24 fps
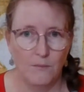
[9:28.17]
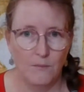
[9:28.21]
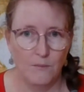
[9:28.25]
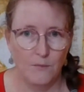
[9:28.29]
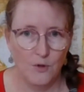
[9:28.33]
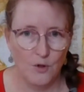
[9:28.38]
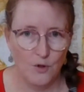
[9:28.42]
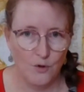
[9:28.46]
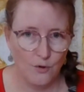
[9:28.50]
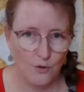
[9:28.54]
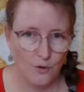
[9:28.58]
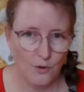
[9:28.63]

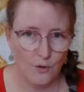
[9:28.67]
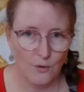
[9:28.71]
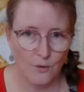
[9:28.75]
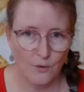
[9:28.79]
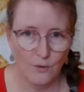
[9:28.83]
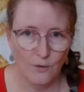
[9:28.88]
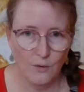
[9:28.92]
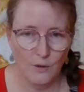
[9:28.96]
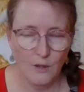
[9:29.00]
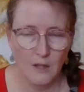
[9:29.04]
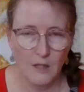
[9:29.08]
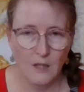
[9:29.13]

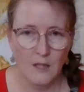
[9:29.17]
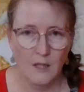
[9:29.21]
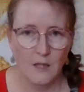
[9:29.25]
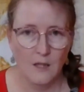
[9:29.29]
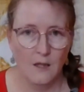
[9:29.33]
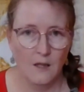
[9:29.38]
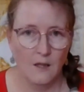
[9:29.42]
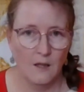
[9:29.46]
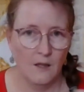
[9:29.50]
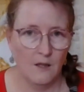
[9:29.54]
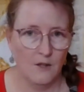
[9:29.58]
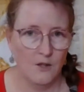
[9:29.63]
true
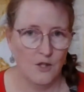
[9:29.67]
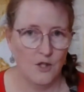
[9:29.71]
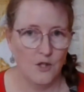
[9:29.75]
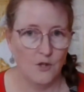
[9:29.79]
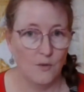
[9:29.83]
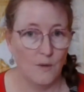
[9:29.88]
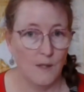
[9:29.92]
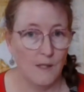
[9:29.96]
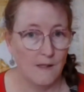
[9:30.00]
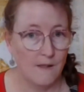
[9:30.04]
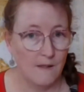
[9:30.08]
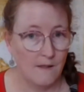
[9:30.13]

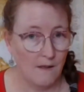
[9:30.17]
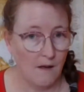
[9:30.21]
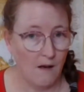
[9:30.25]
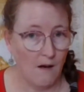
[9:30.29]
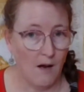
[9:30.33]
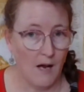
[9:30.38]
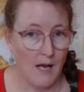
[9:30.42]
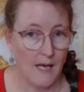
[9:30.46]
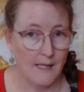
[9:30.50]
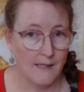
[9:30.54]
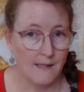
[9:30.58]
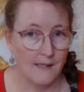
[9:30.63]
to its
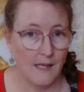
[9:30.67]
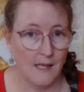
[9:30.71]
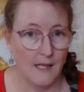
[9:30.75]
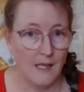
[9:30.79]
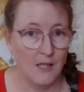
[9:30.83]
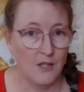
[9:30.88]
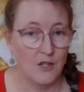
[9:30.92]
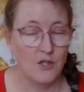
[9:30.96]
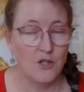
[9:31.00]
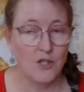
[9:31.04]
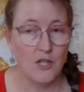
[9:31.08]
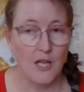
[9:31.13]
size and
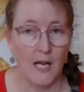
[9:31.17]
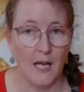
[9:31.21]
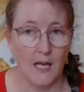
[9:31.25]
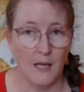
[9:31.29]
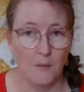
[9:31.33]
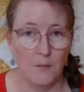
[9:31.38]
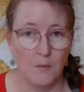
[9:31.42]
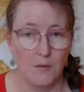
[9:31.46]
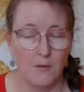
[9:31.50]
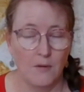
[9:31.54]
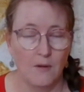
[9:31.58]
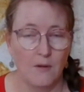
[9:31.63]
its
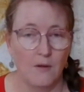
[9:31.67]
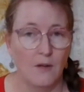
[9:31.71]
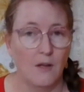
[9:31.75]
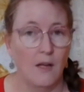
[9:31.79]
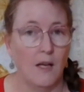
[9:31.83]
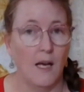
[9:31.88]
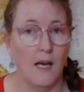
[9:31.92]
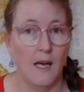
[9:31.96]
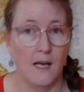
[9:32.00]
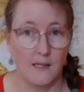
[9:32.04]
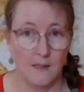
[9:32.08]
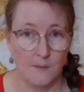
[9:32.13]
shape
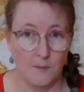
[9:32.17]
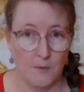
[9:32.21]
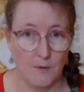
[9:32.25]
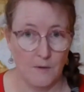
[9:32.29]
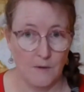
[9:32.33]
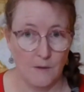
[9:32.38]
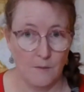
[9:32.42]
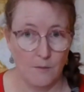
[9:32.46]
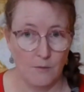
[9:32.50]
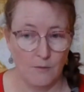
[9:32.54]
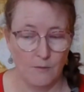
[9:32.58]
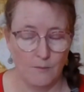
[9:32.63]
as
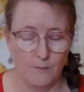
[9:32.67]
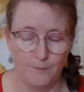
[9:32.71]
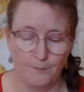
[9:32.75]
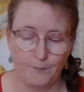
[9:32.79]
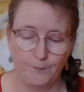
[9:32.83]
possible